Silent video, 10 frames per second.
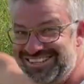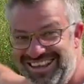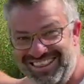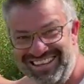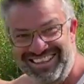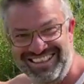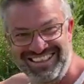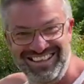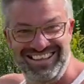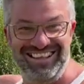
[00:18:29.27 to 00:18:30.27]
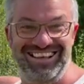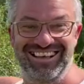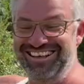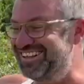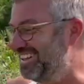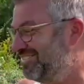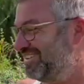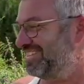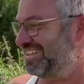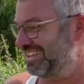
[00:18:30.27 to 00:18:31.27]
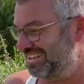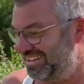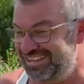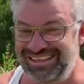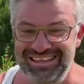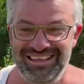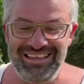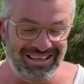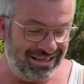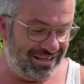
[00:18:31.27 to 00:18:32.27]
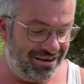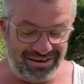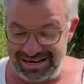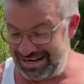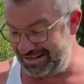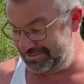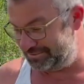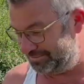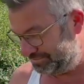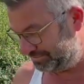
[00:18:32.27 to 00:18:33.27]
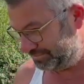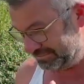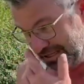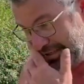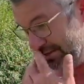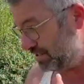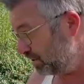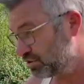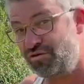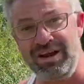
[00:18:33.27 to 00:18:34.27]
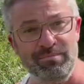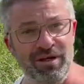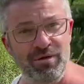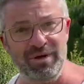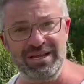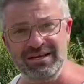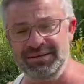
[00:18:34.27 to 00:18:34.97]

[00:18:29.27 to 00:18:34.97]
like this. That's fun. All right. This looks great, by the way.